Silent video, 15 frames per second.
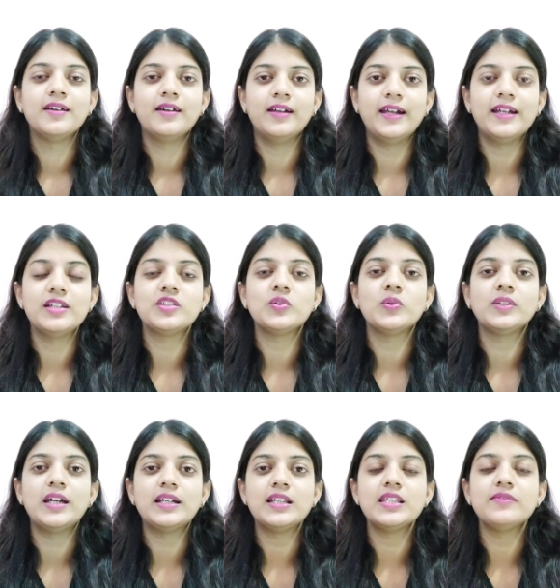right? So
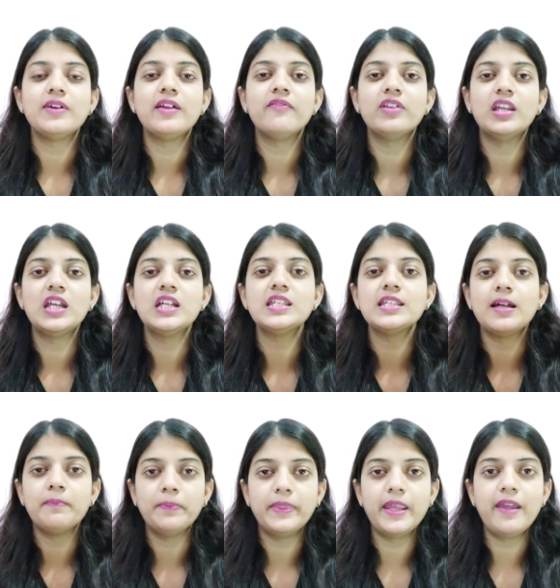that is why we need
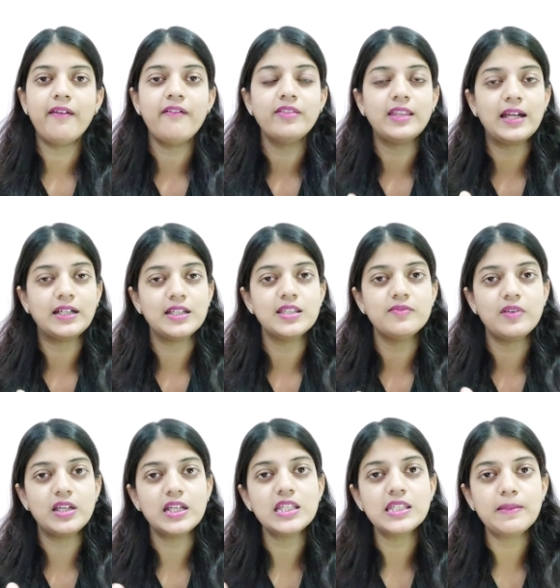something that is
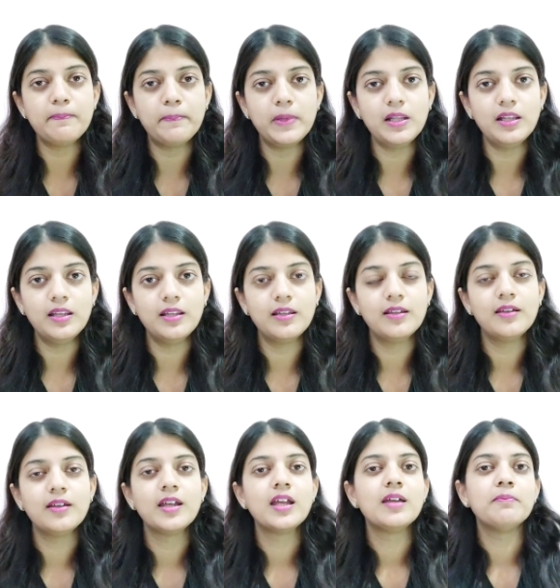very simple
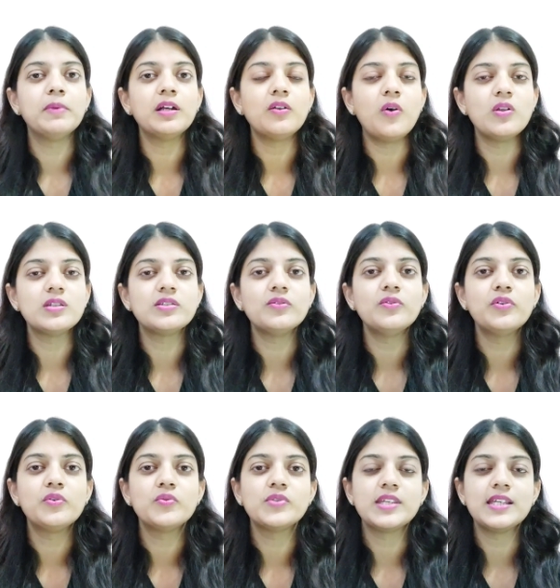but also
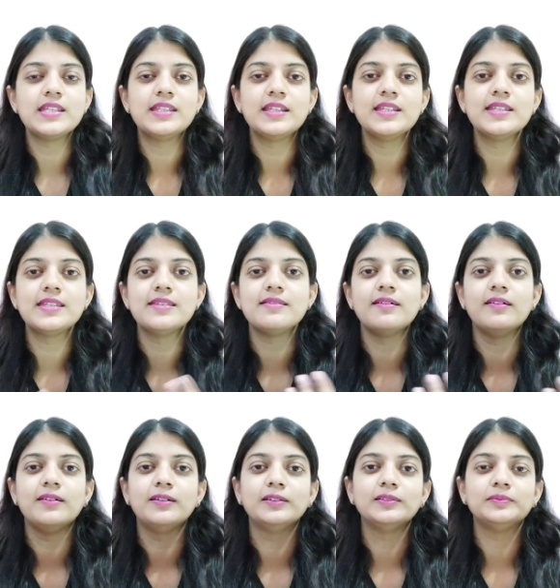uses this
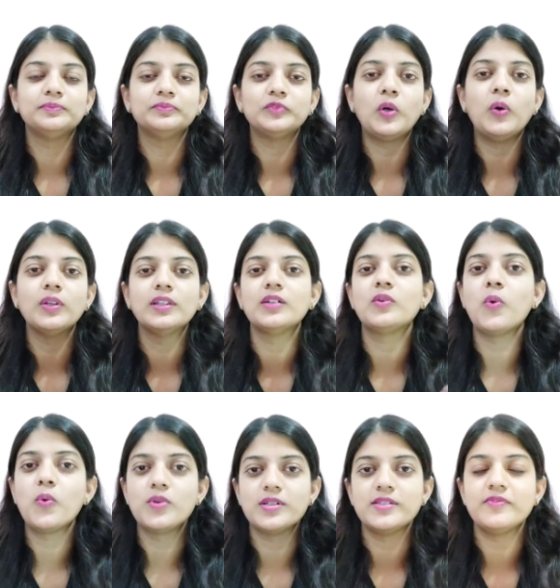all the
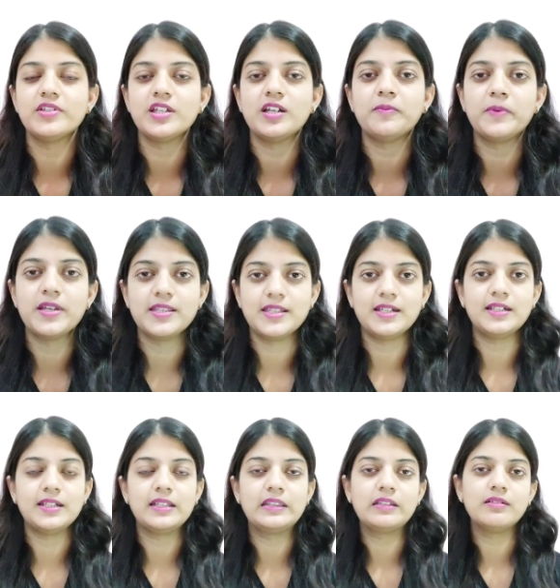cores which are
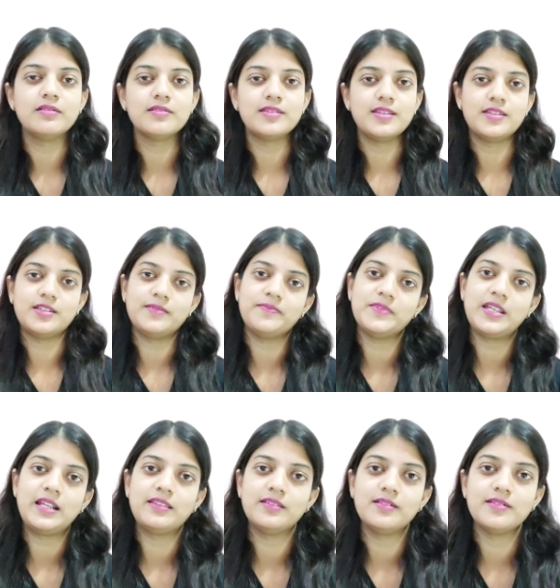present in the systems
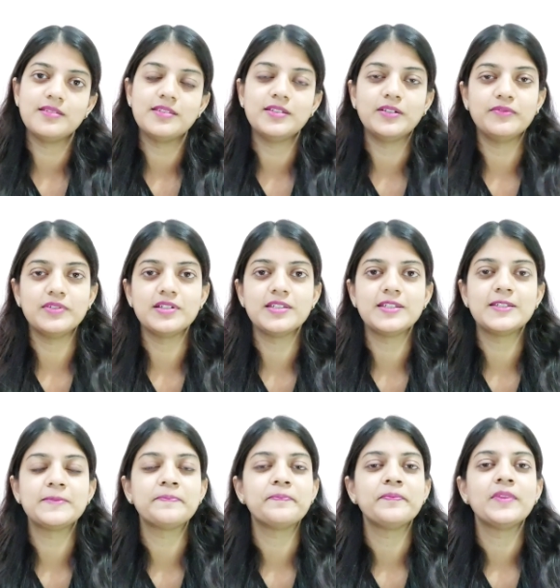and the servers,